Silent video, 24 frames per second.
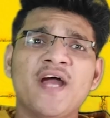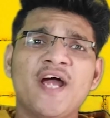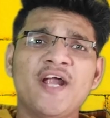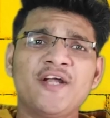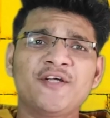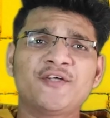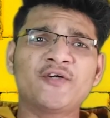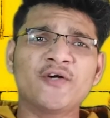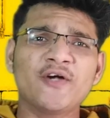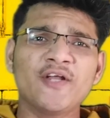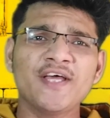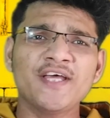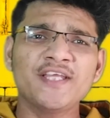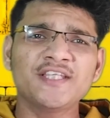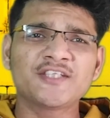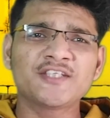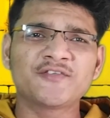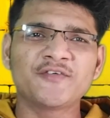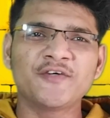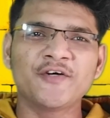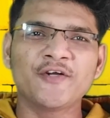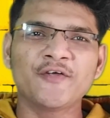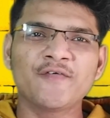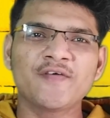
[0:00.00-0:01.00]
And today in
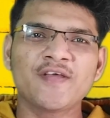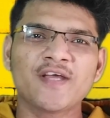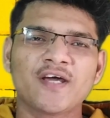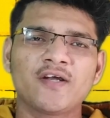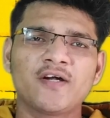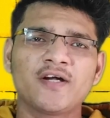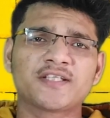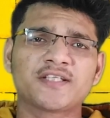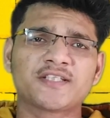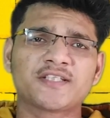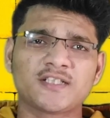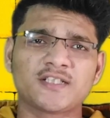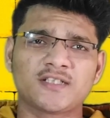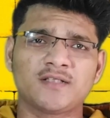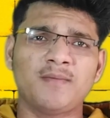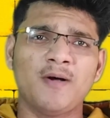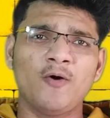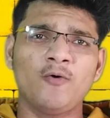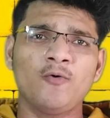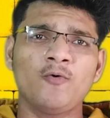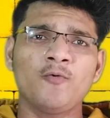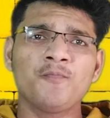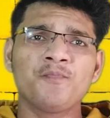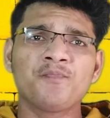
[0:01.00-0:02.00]
this video we are going to discuss
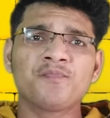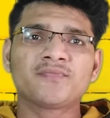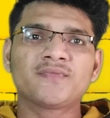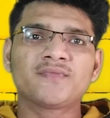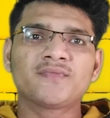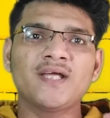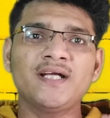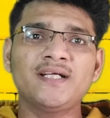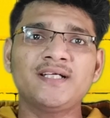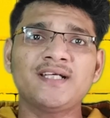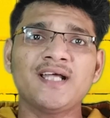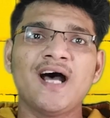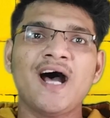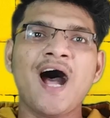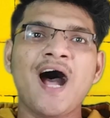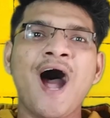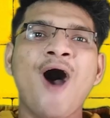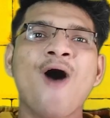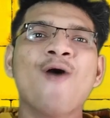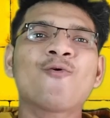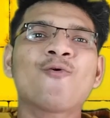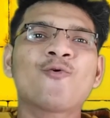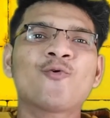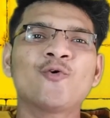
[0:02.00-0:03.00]
about that
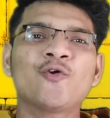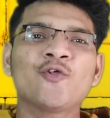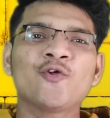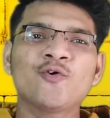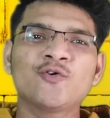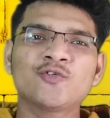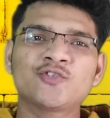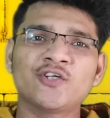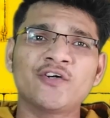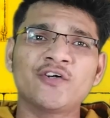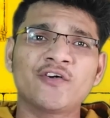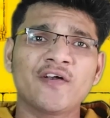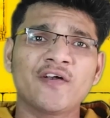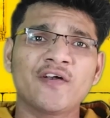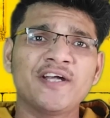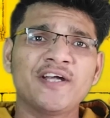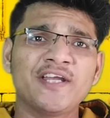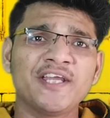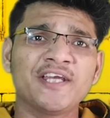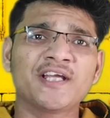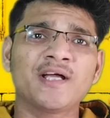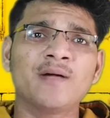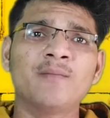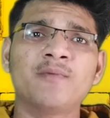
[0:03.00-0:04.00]
how could you
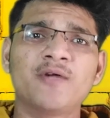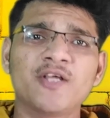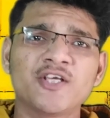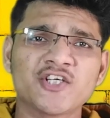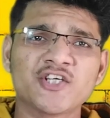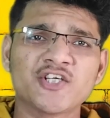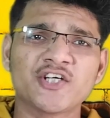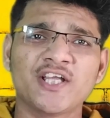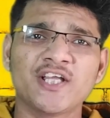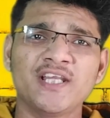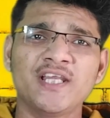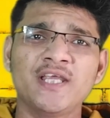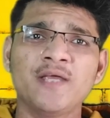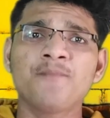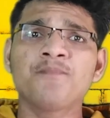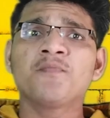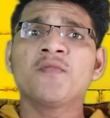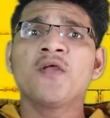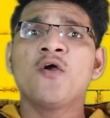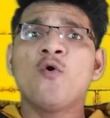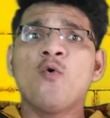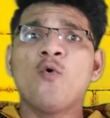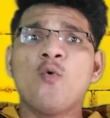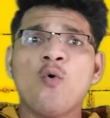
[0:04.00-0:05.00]
generate income
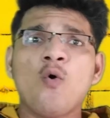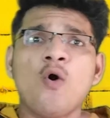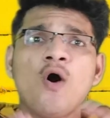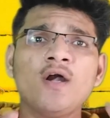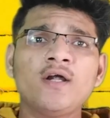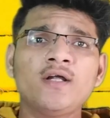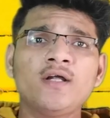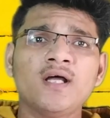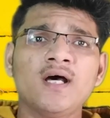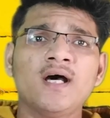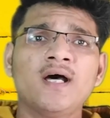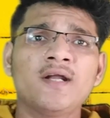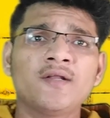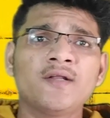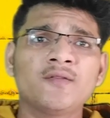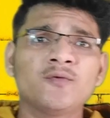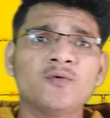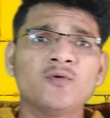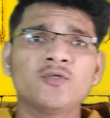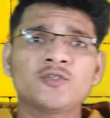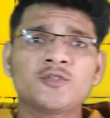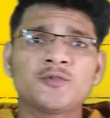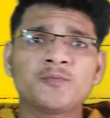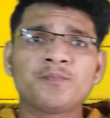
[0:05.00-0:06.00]
digitally, what are
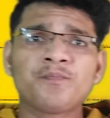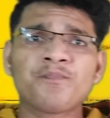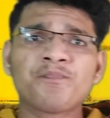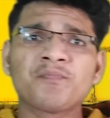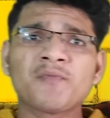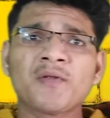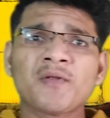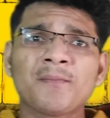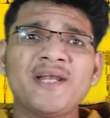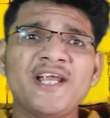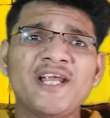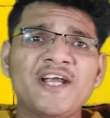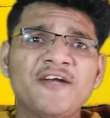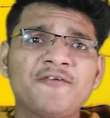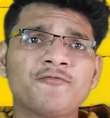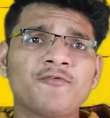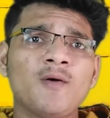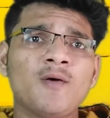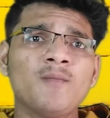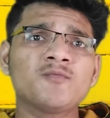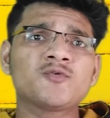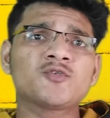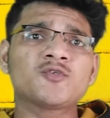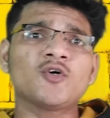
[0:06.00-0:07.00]
those
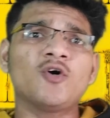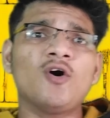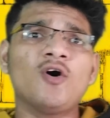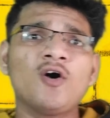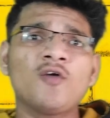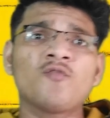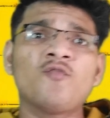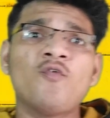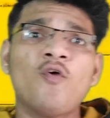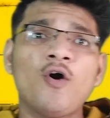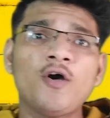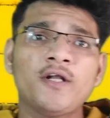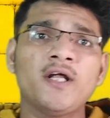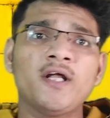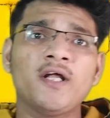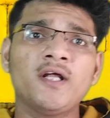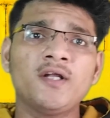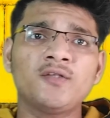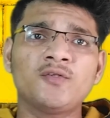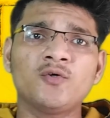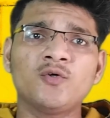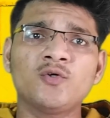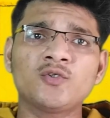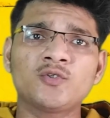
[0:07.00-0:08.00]
platforms or what
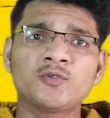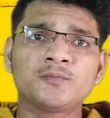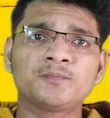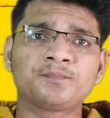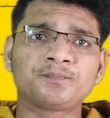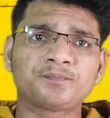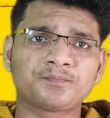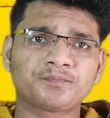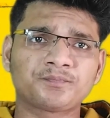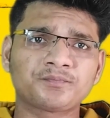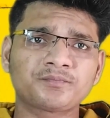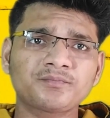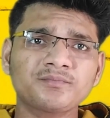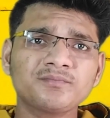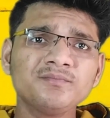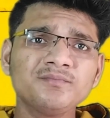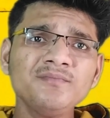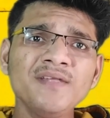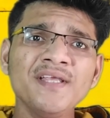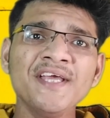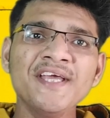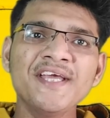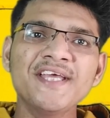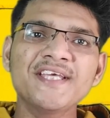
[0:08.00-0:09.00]
are those
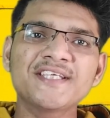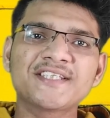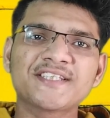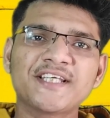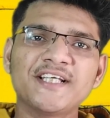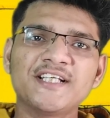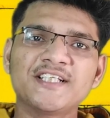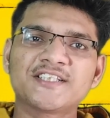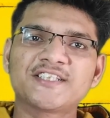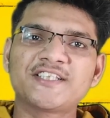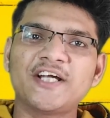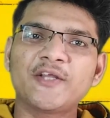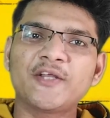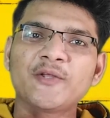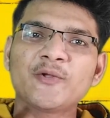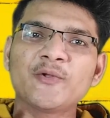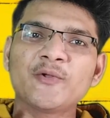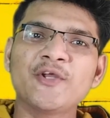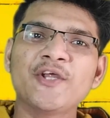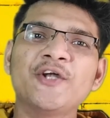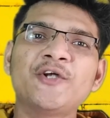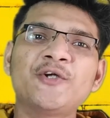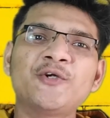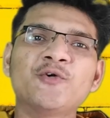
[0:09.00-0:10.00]
skills that you
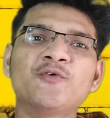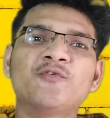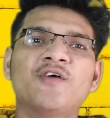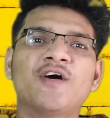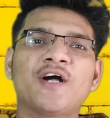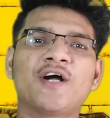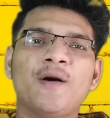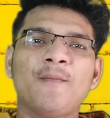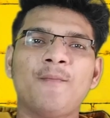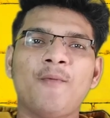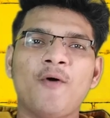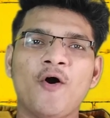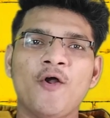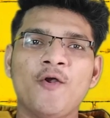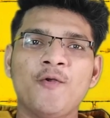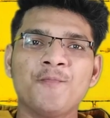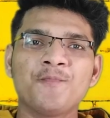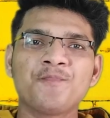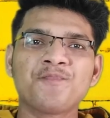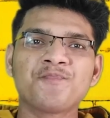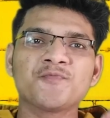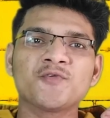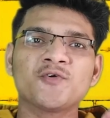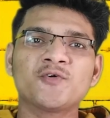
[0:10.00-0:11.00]
need to work
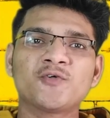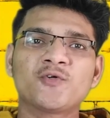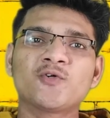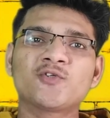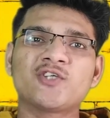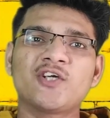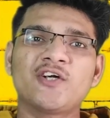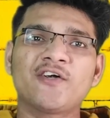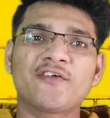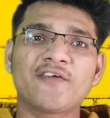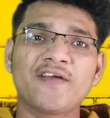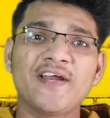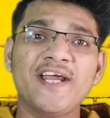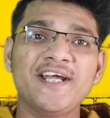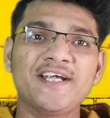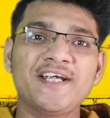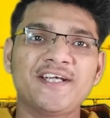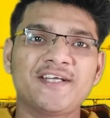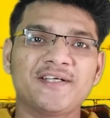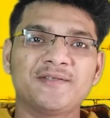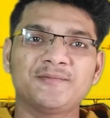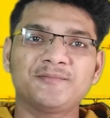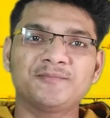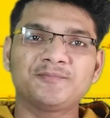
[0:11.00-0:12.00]
upon to
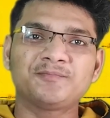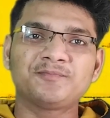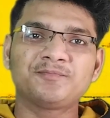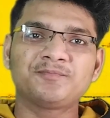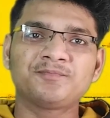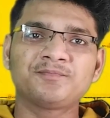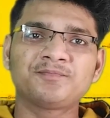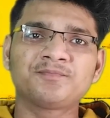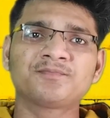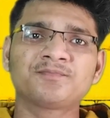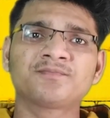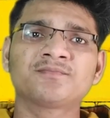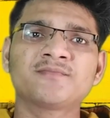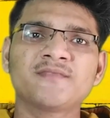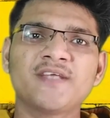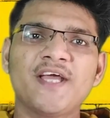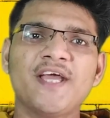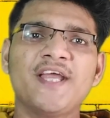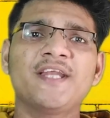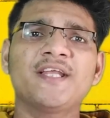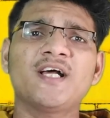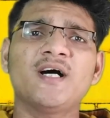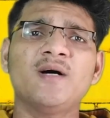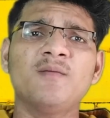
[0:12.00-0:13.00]
generate
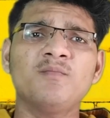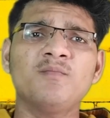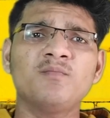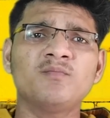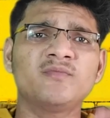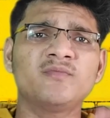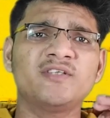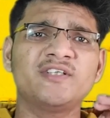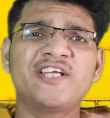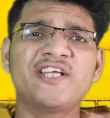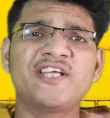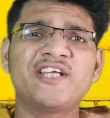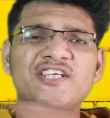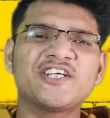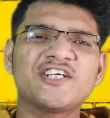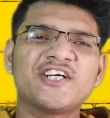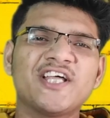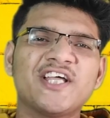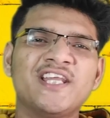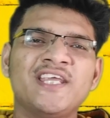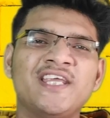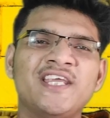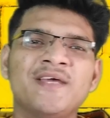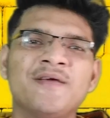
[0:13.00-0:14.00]
income
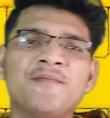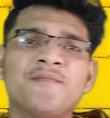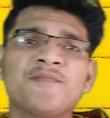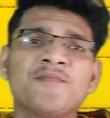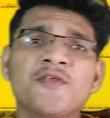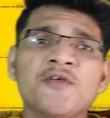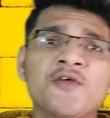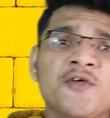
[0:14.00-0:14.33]
digitally.